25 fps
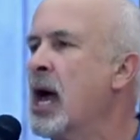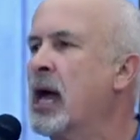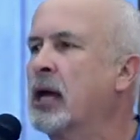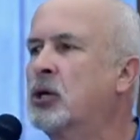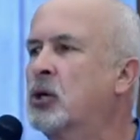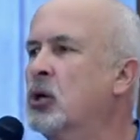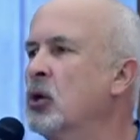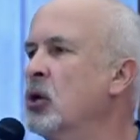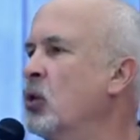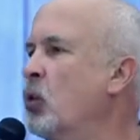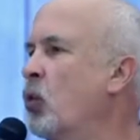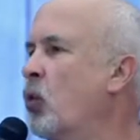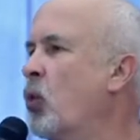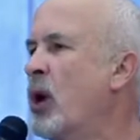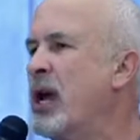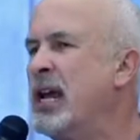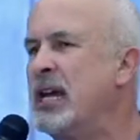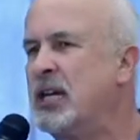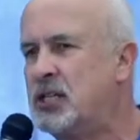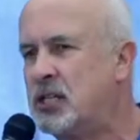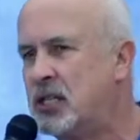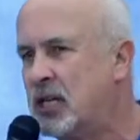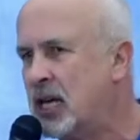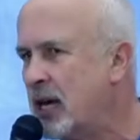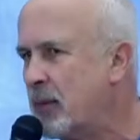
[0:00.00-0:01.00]
I couldn't
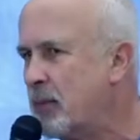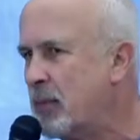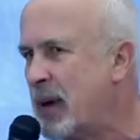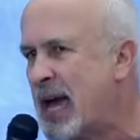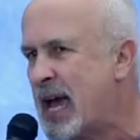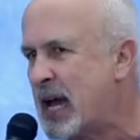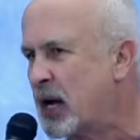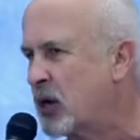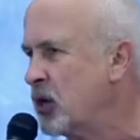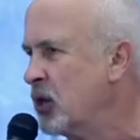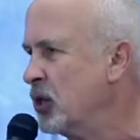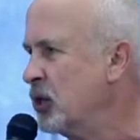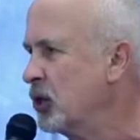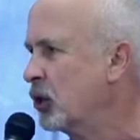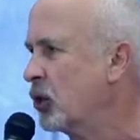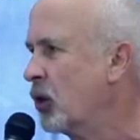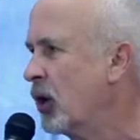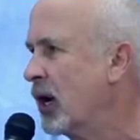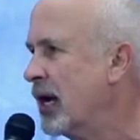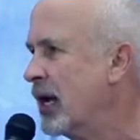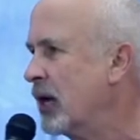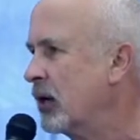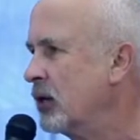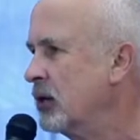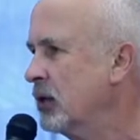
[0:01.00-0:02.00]
wait to get back on the
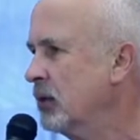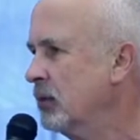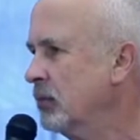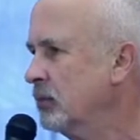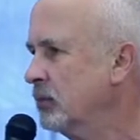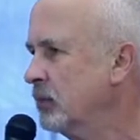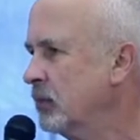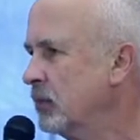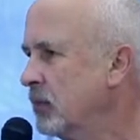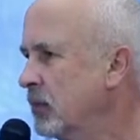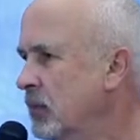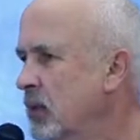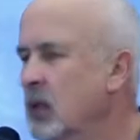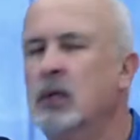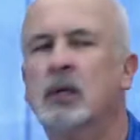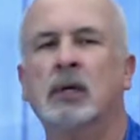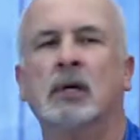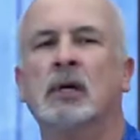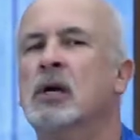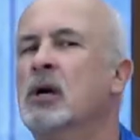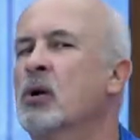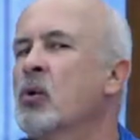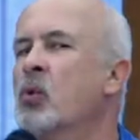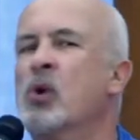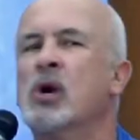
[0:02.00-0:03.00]

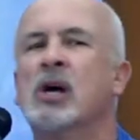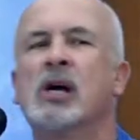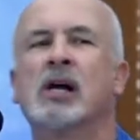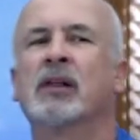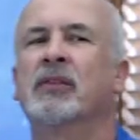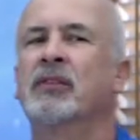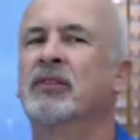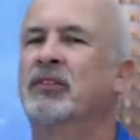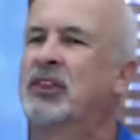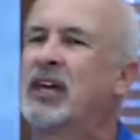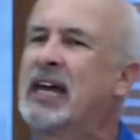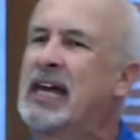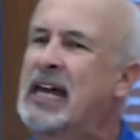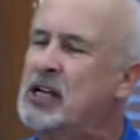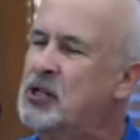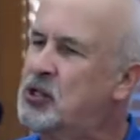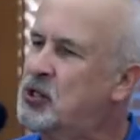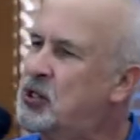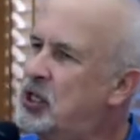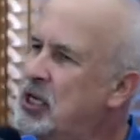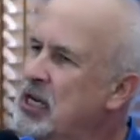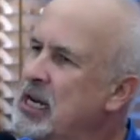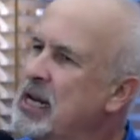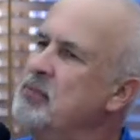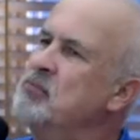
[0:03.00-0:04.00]
ground. well, that
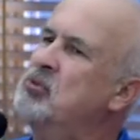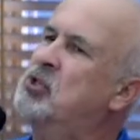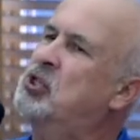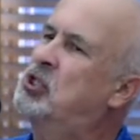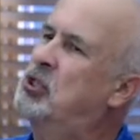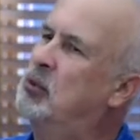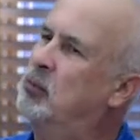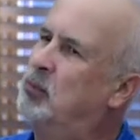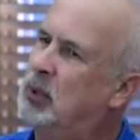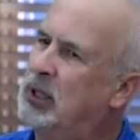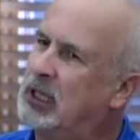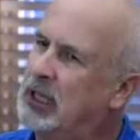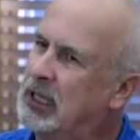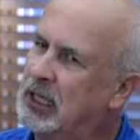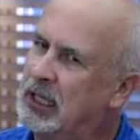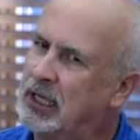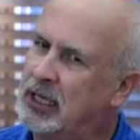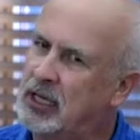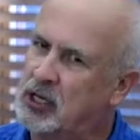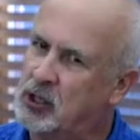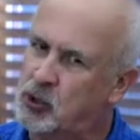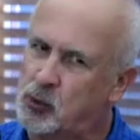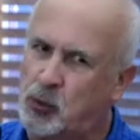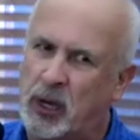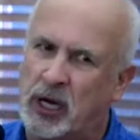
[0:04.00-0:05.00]
seems to
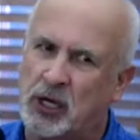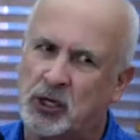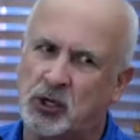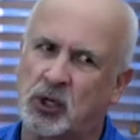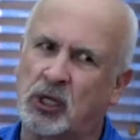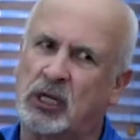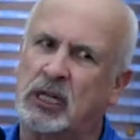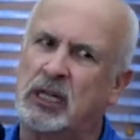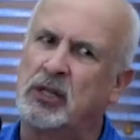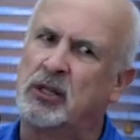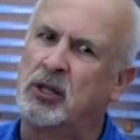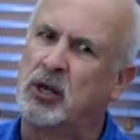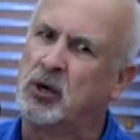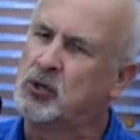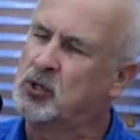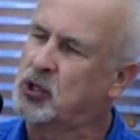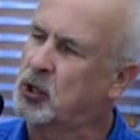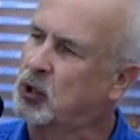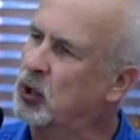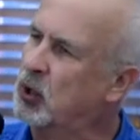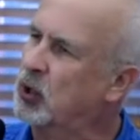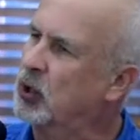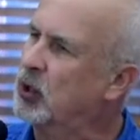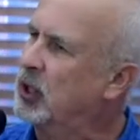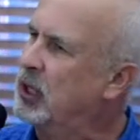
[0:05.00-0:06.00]
be, especially in
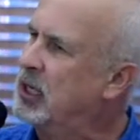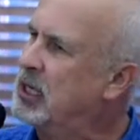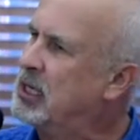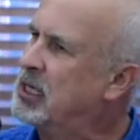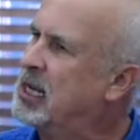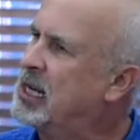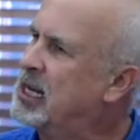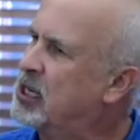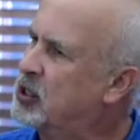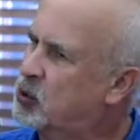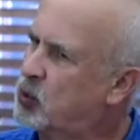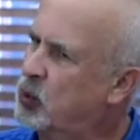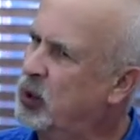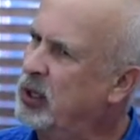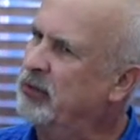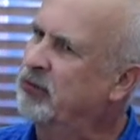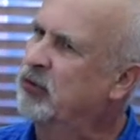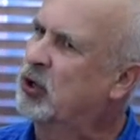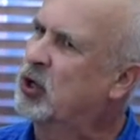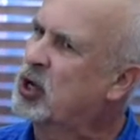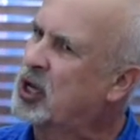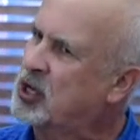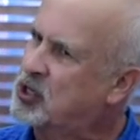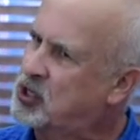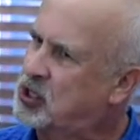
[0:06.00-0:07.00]
those early days, we've
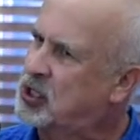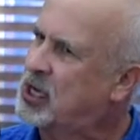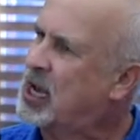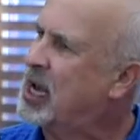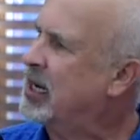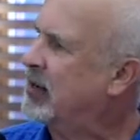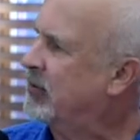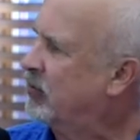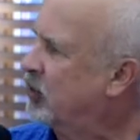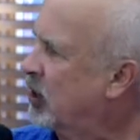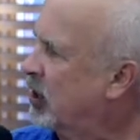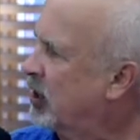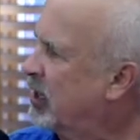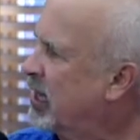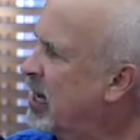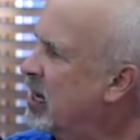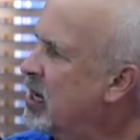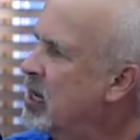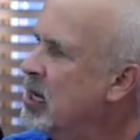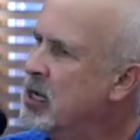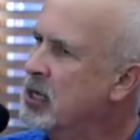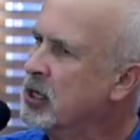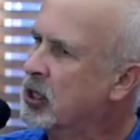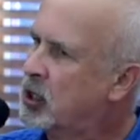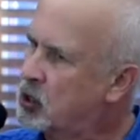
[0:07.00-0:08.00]
lost sight of all of that
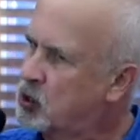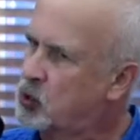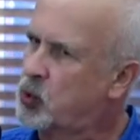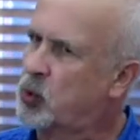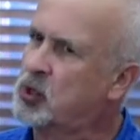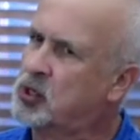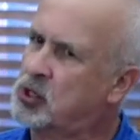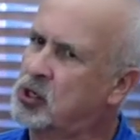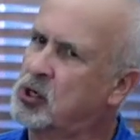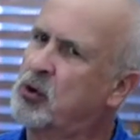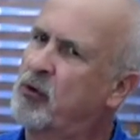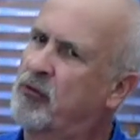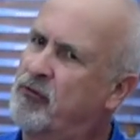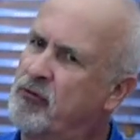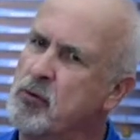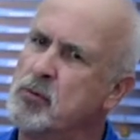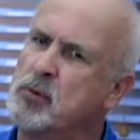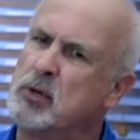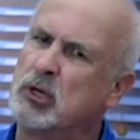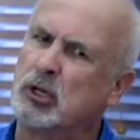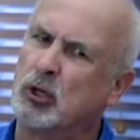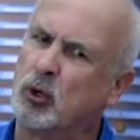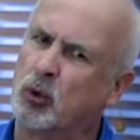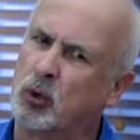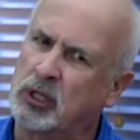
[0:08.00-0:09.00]
because we're so
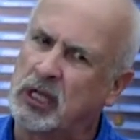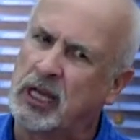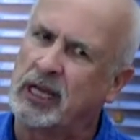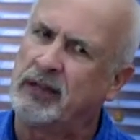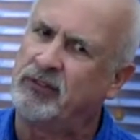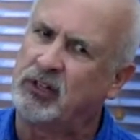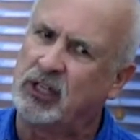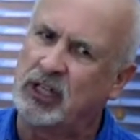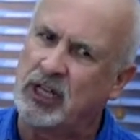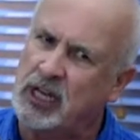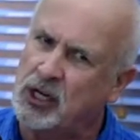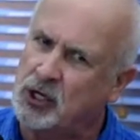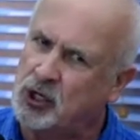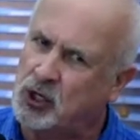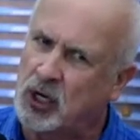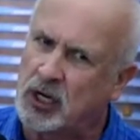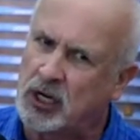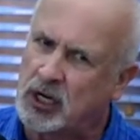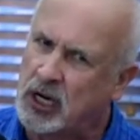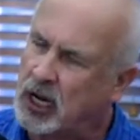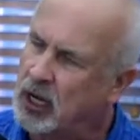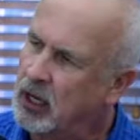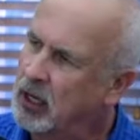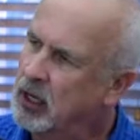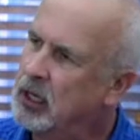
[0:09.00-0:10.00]
familiar with
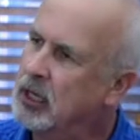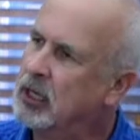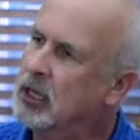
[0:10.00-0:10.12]
aviation now.